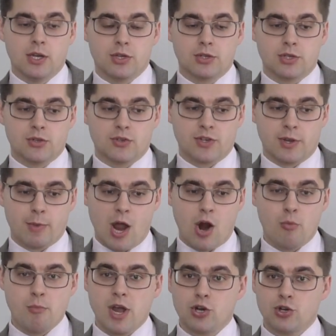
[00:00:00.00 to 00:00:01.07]
is to
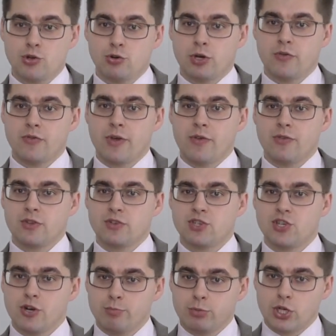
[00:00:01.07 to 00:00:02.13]
somehow make sure that
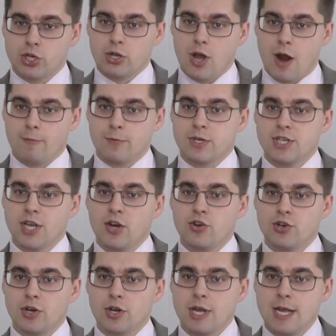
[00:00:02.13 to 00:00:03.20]
this geopolitical
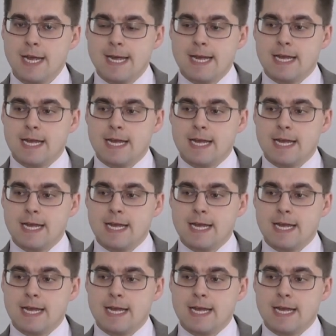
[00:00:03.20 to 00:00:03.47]
confrontation